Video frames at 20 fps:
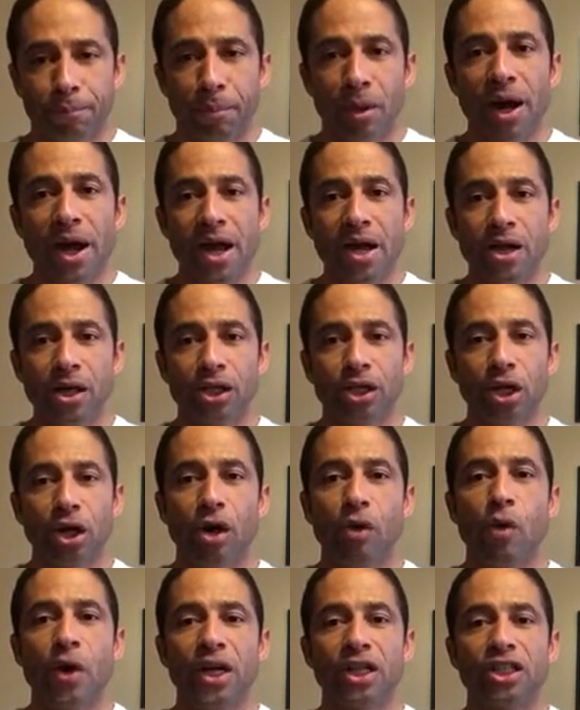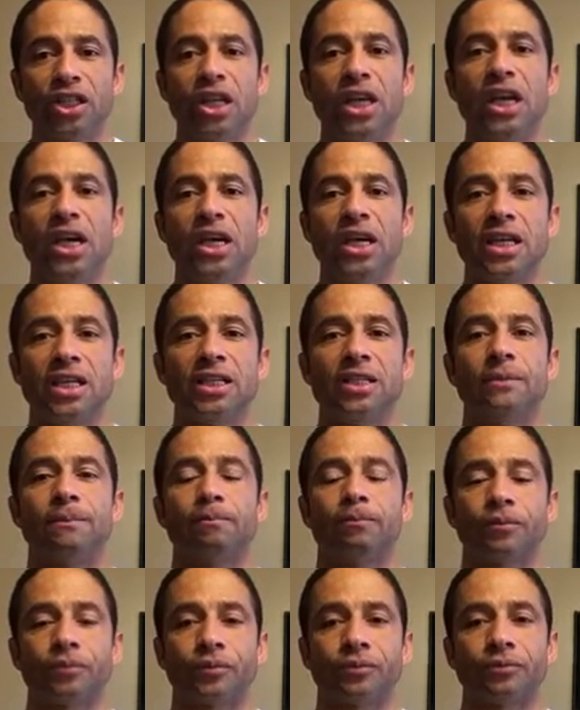predator, which is
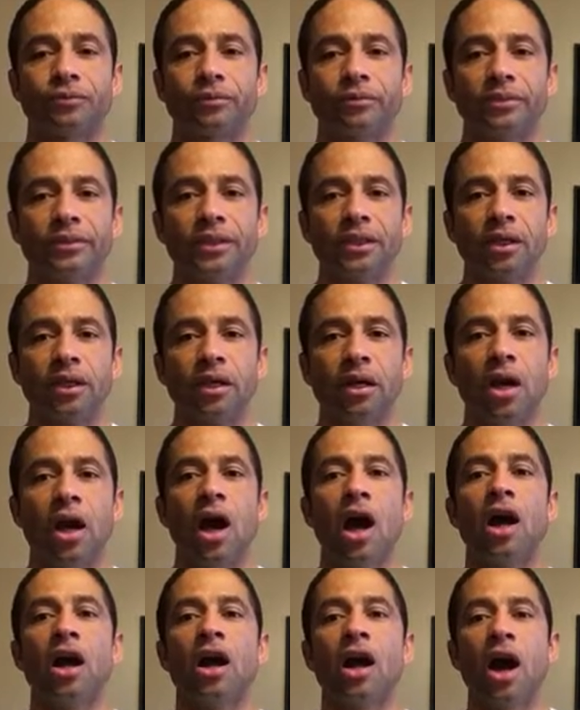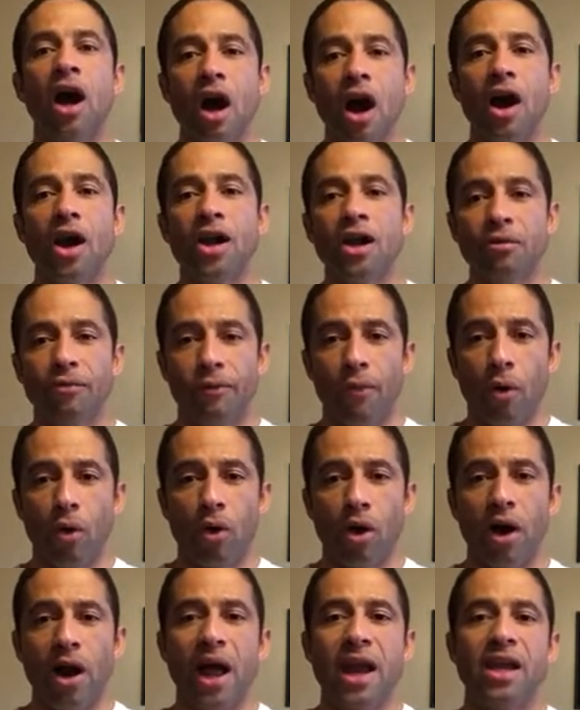a
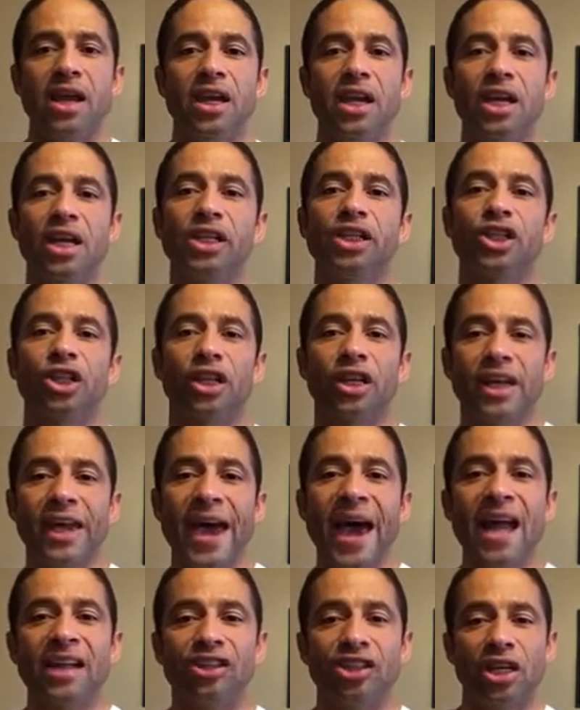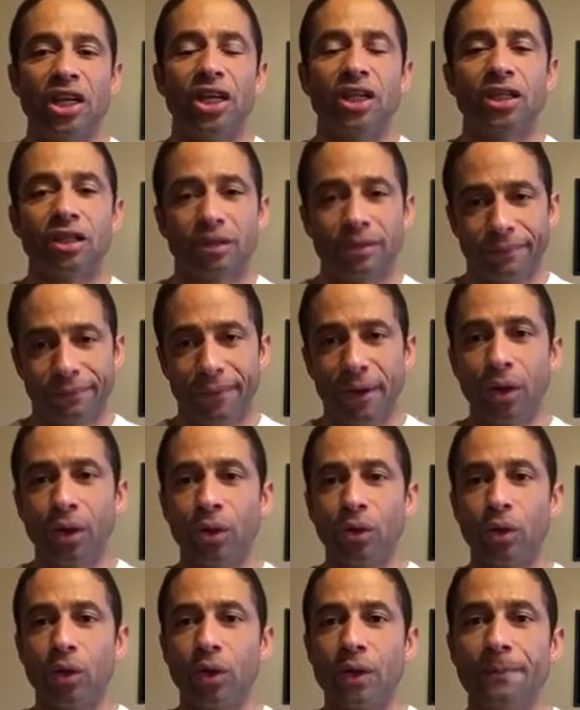carnivore, and it needs to catch its
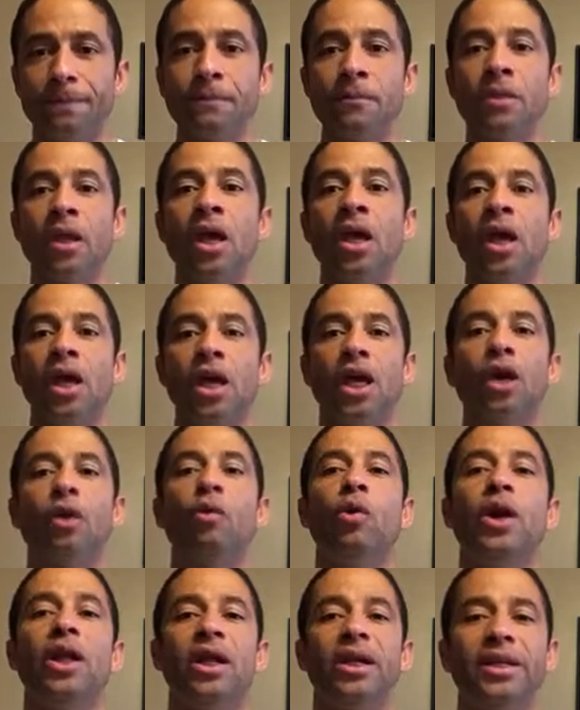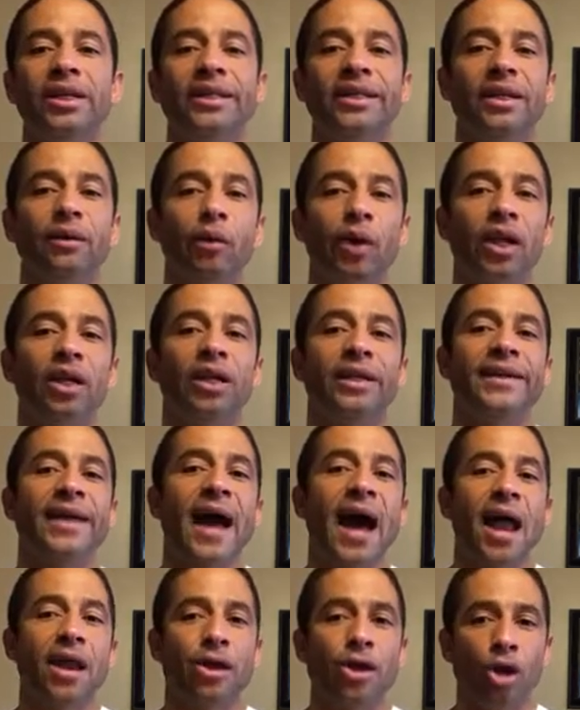food, it will
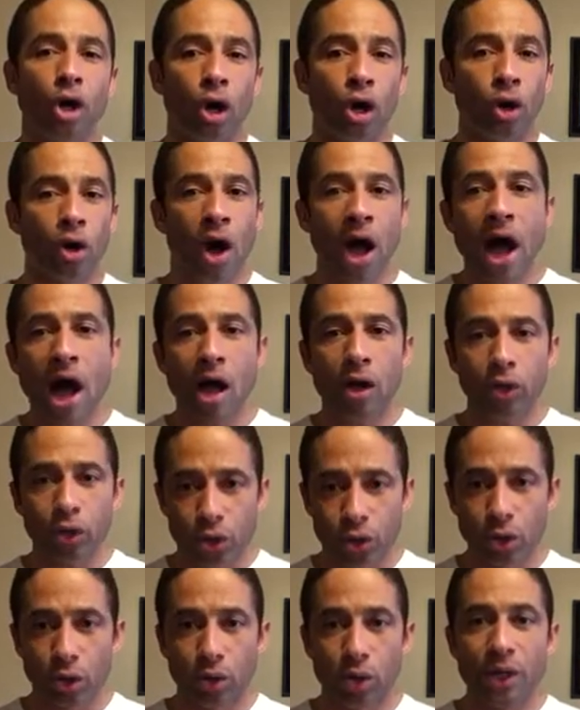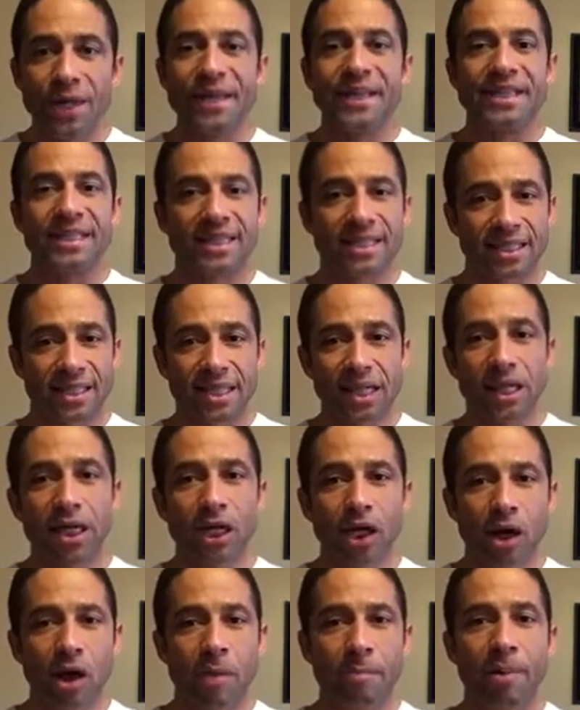not know how to
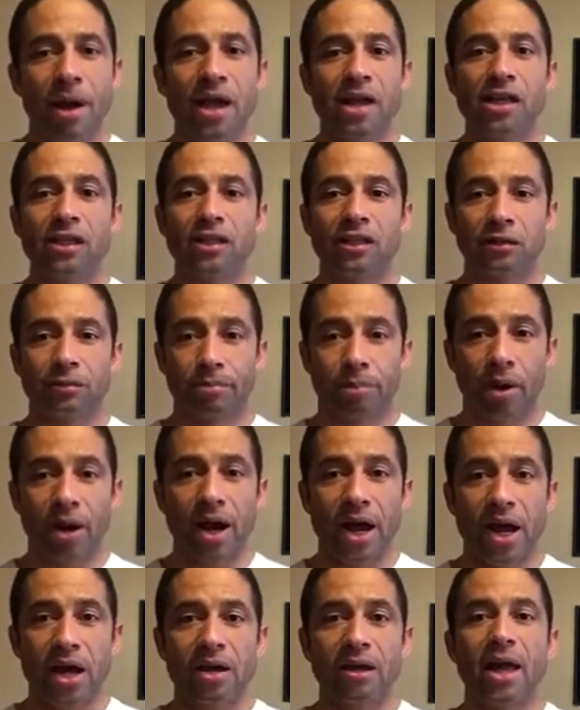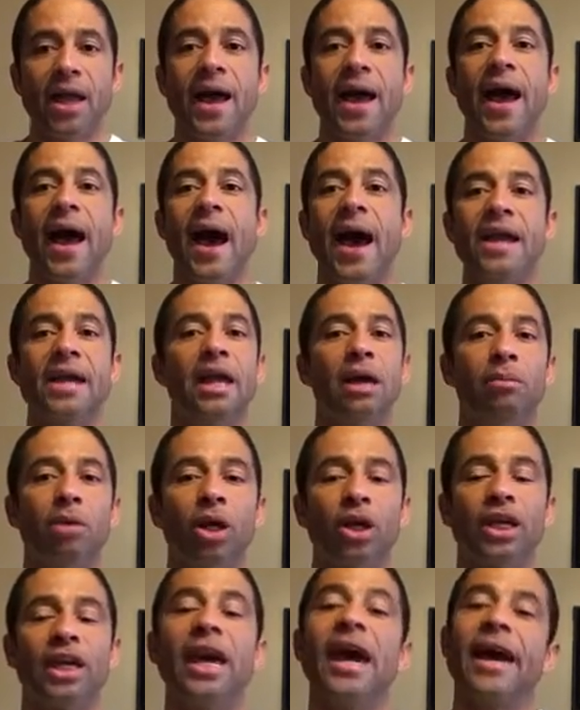sneak up on its prey and
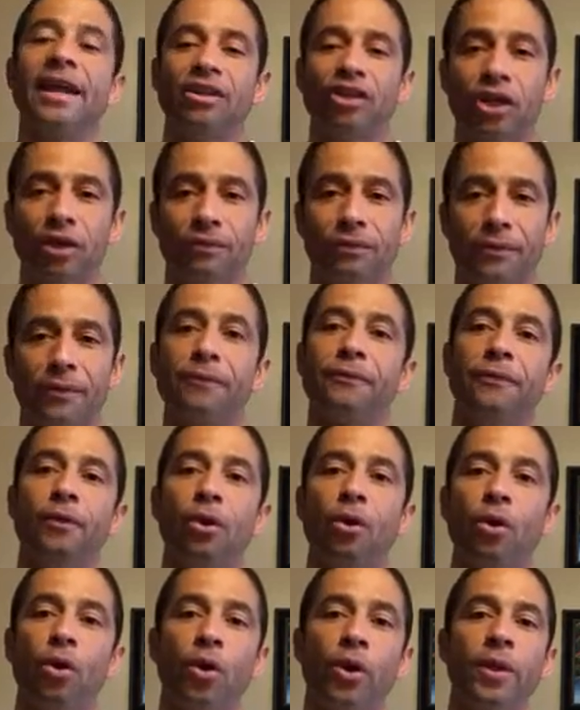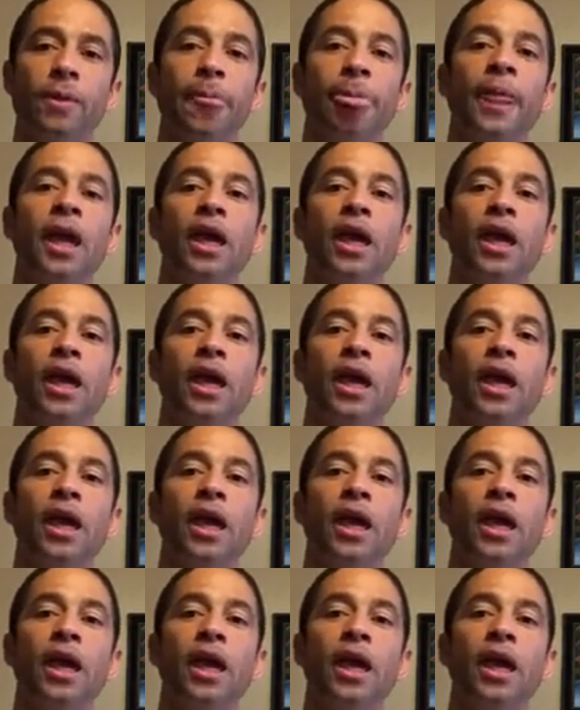able to catch it for food.